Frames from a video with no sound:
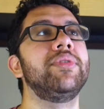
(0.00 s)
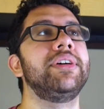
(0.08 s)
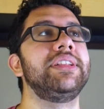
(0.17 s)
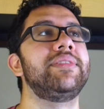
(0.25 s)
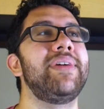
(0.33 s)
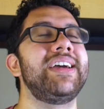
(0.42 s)

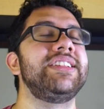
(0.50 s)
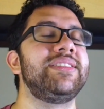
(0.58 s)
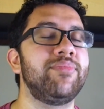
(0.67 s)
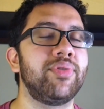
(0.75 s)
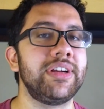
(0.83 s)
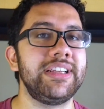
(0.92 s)
willing to bet it's
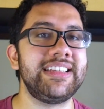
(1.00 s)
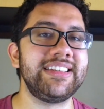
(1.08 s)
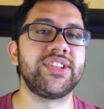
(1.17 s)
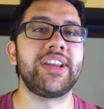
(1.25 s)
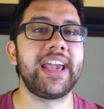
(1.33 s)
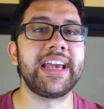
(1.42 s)
in pretty
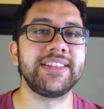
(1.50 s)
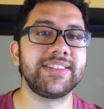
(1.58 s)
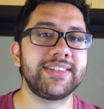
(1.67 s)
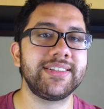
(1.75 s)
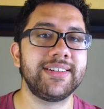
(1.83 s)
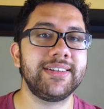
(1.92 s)
decent
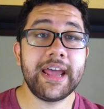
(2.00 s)
hands.